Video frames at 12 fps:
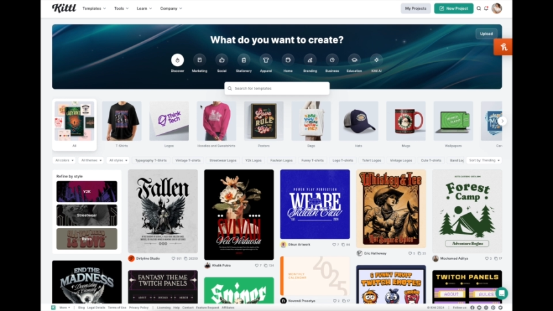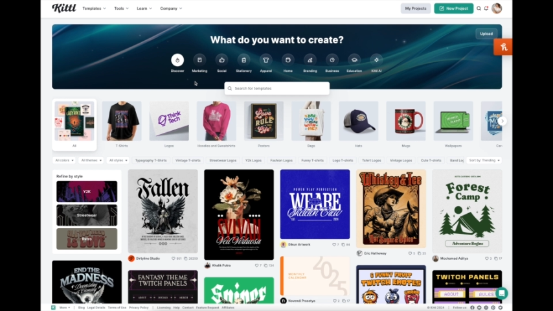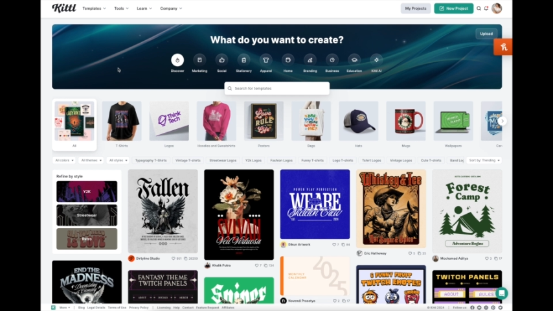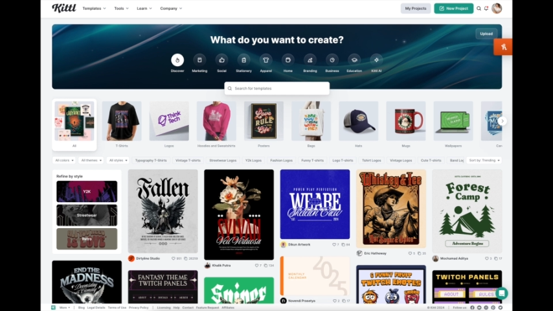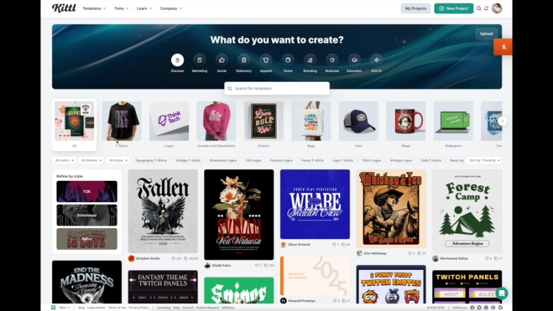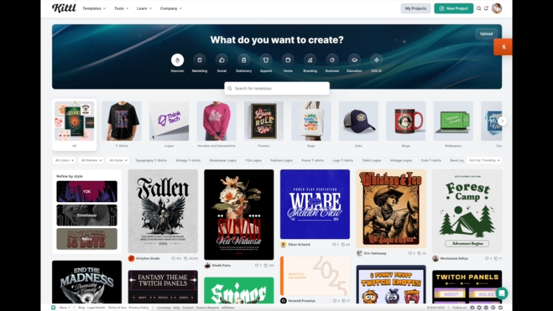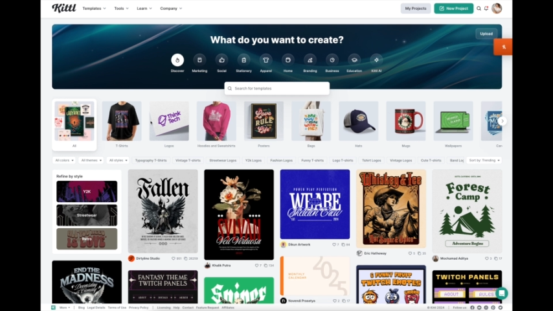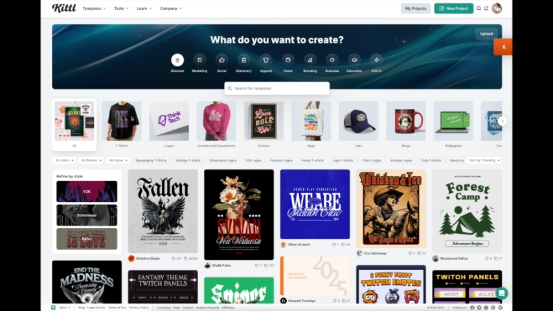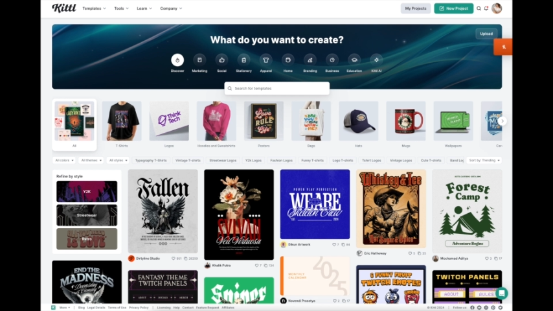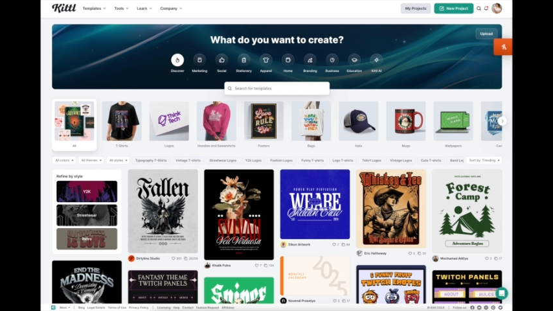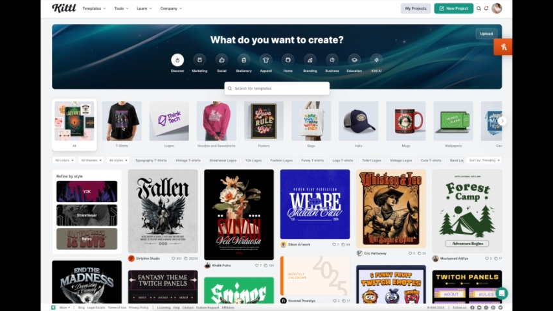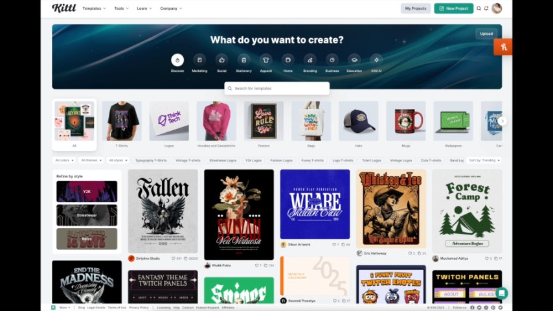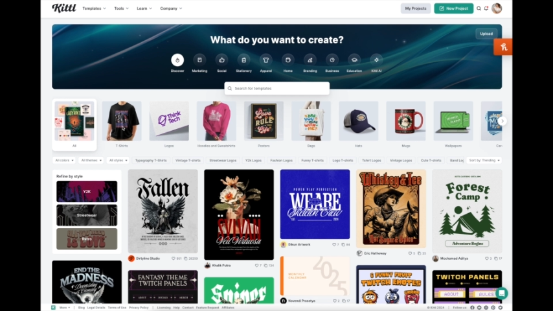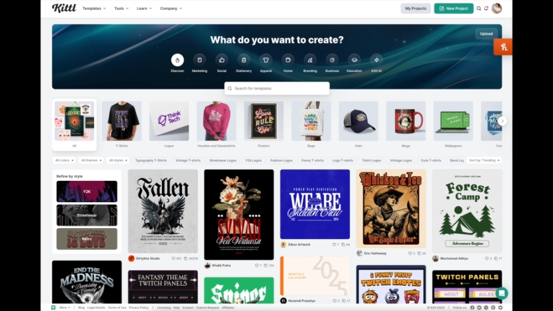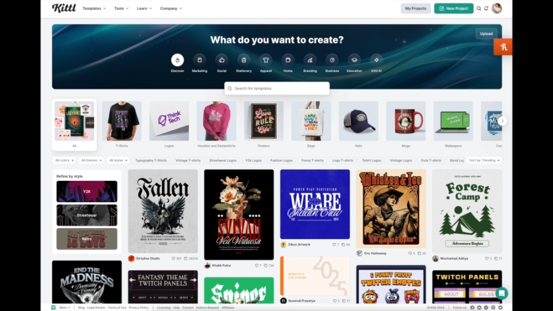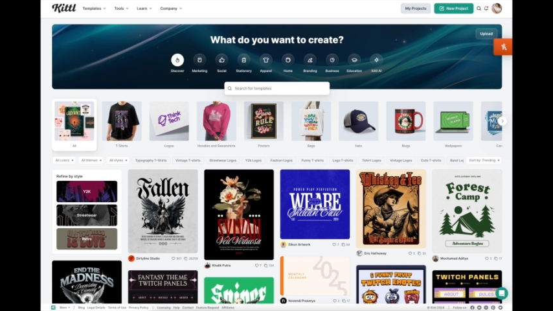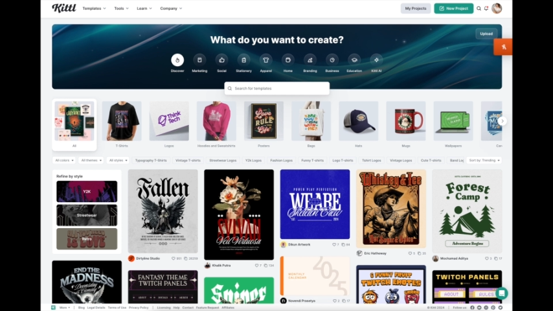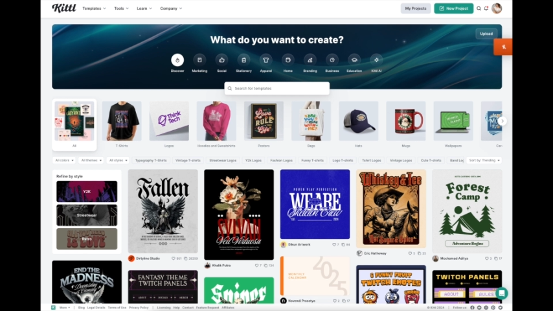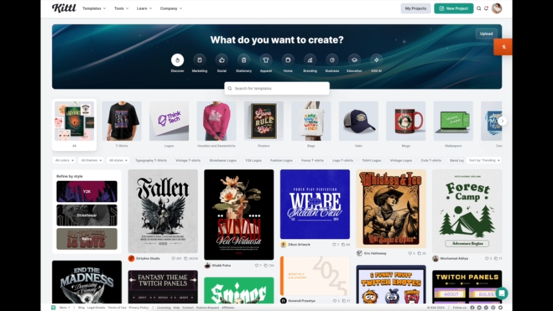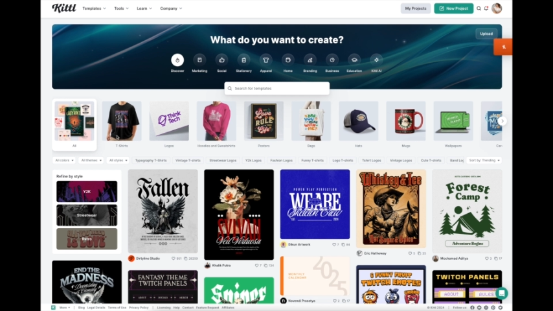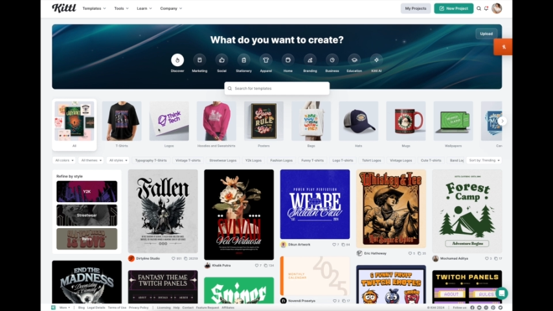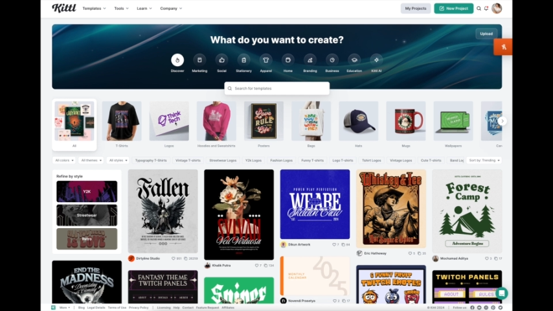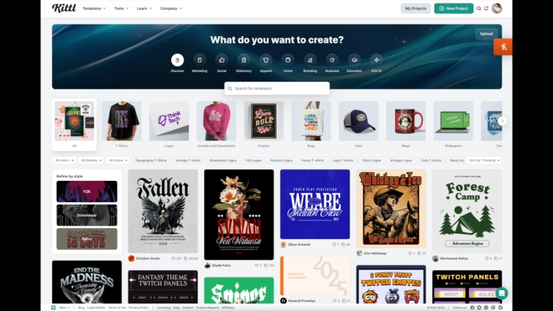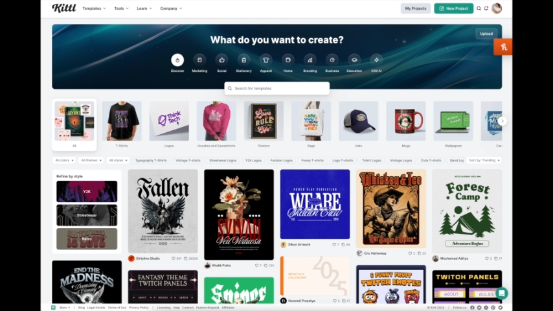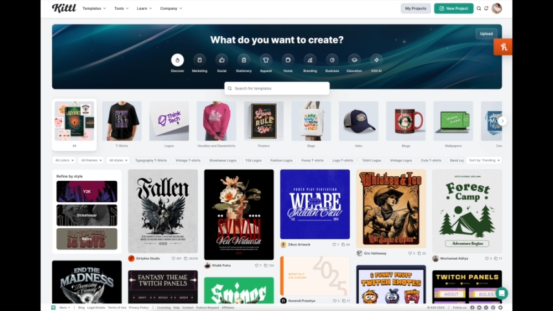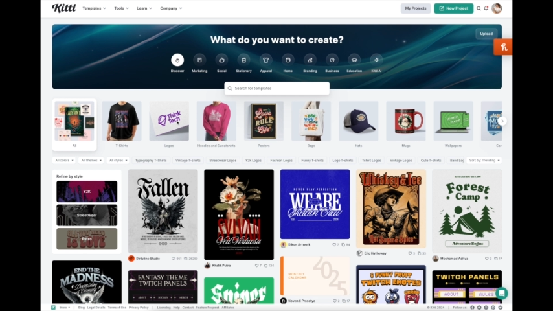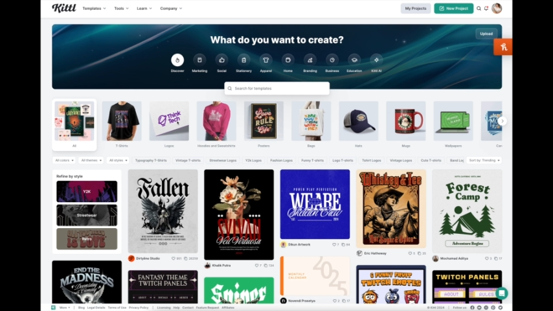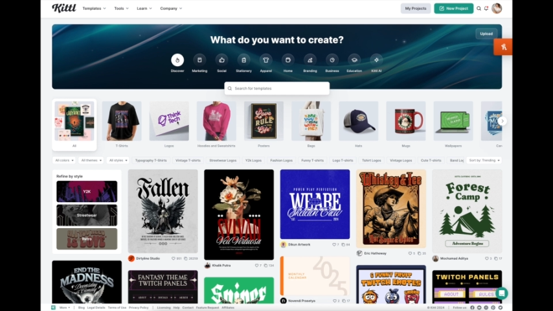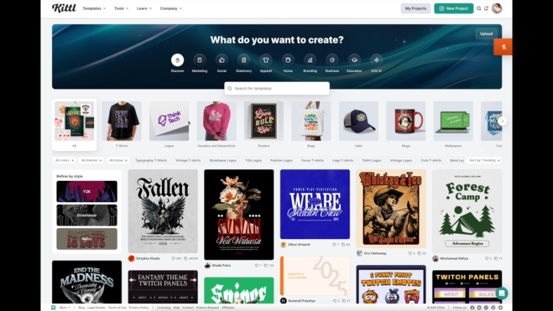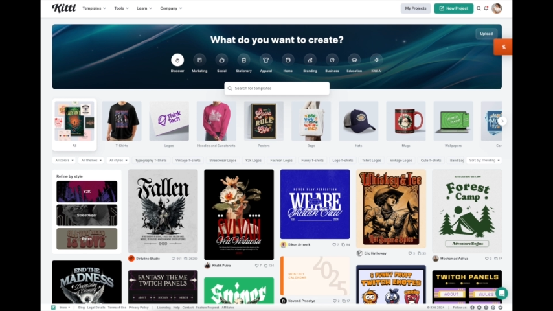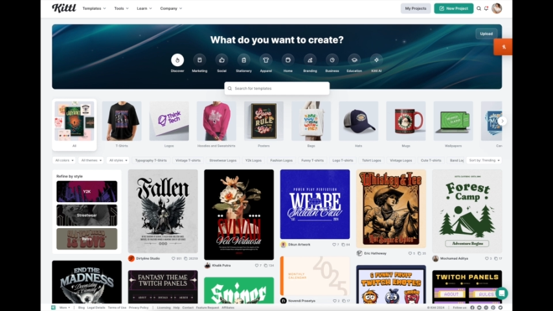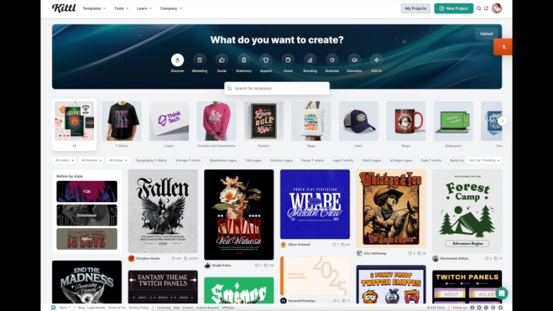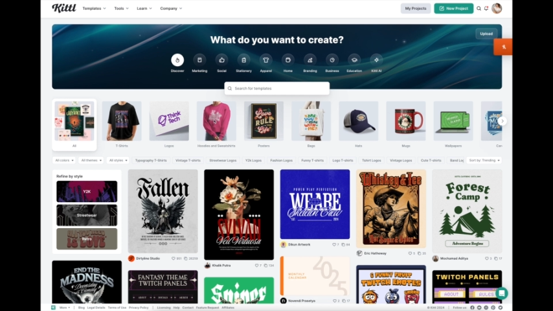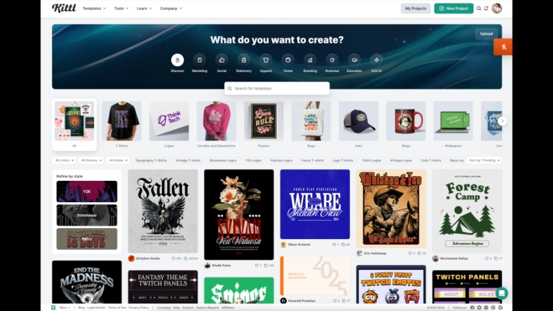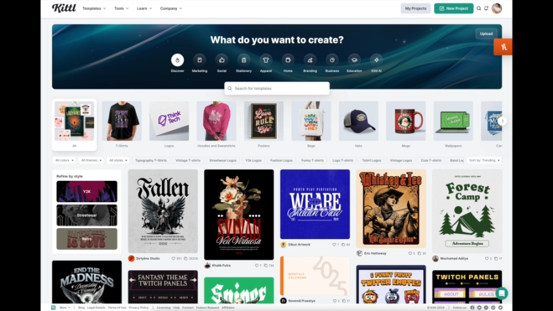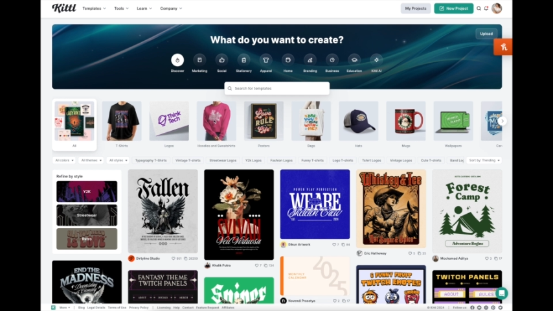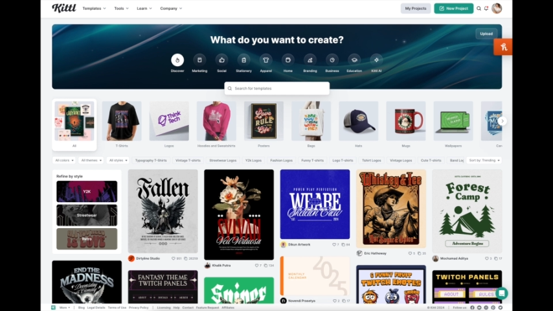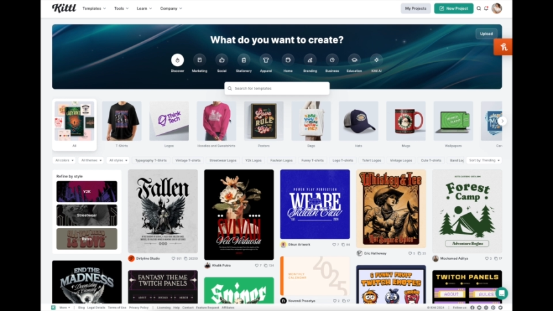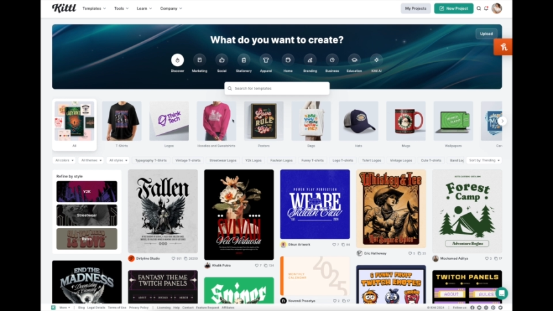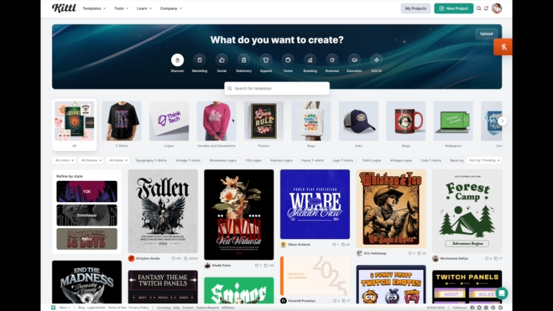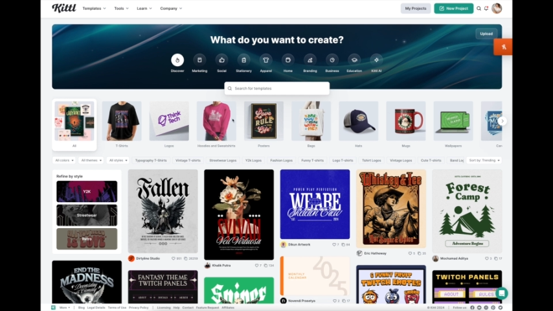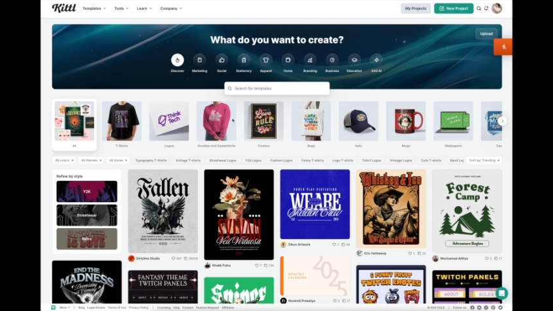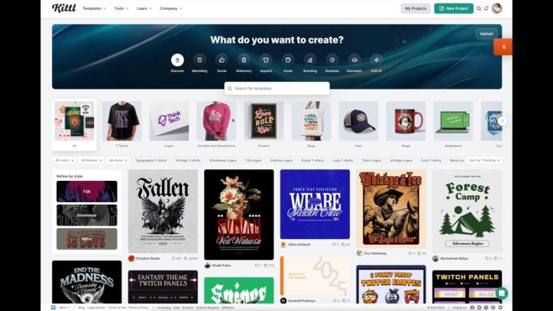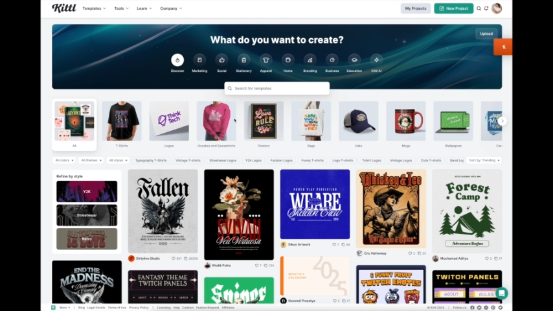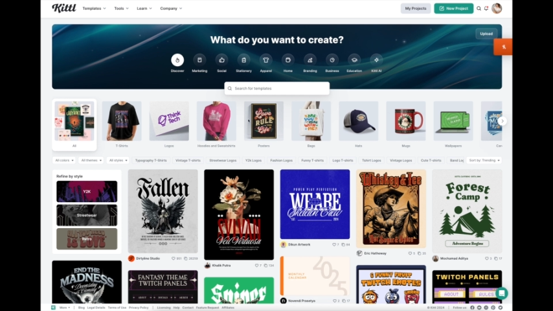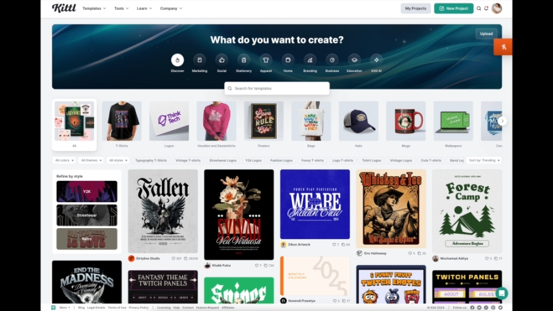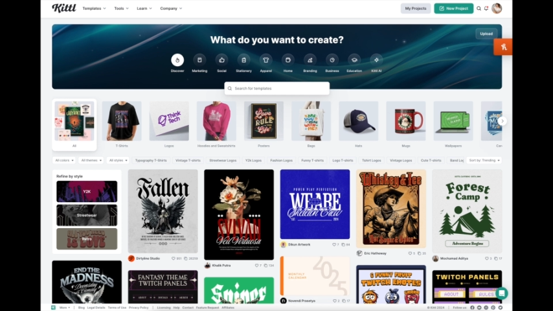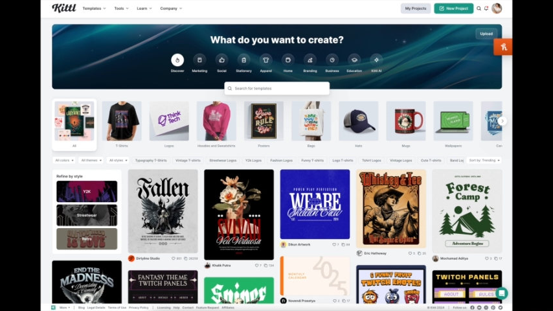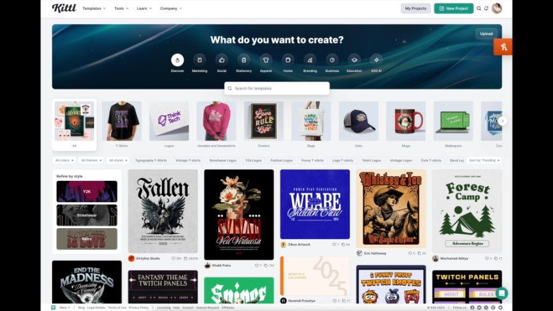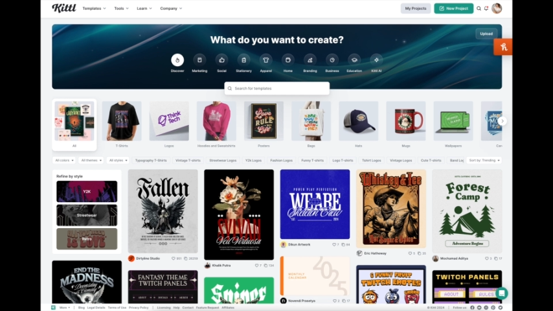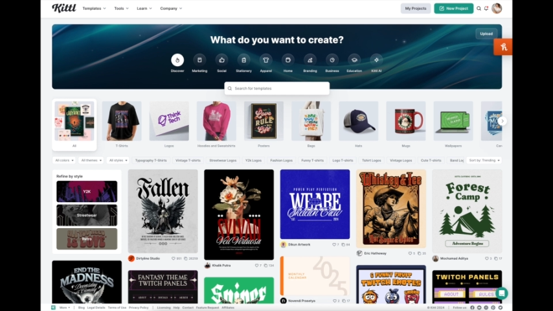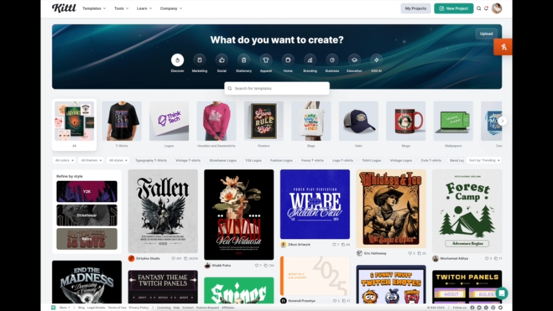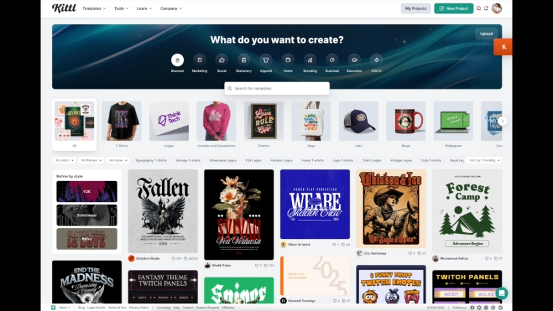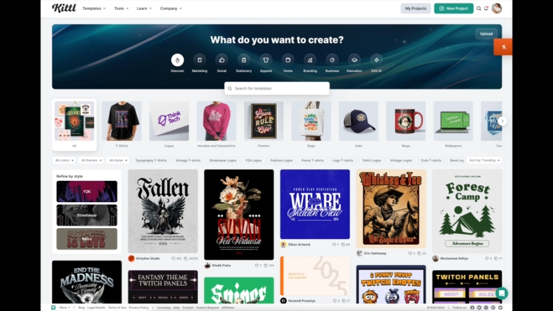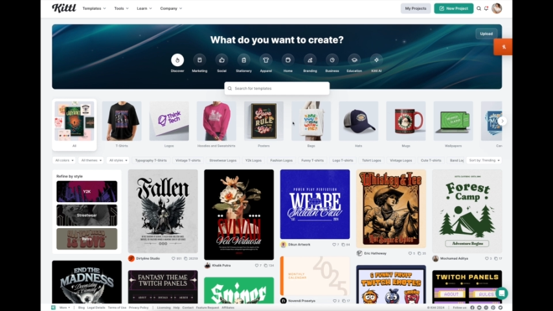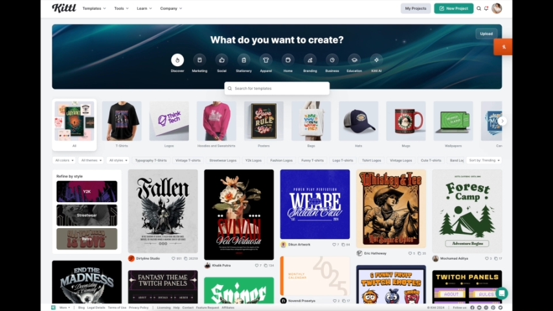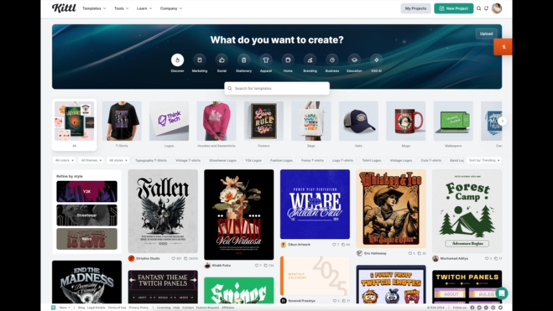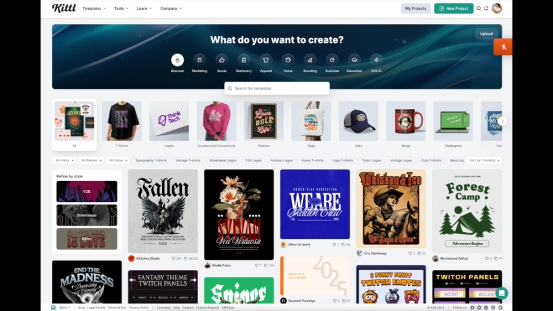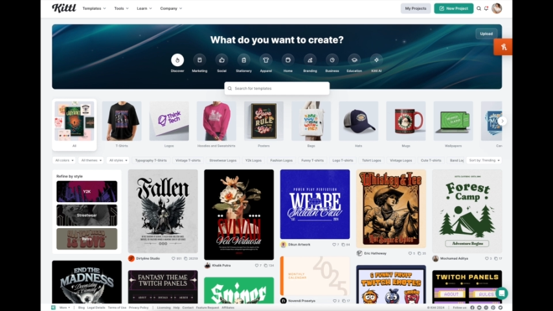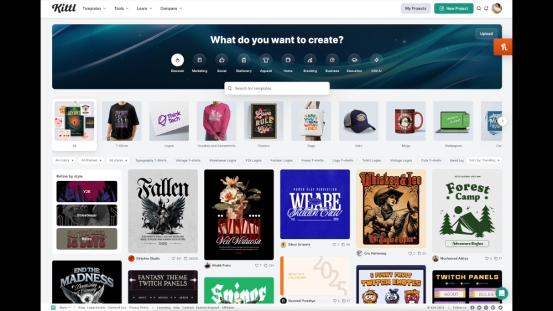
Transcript: [unreadable: no face in view]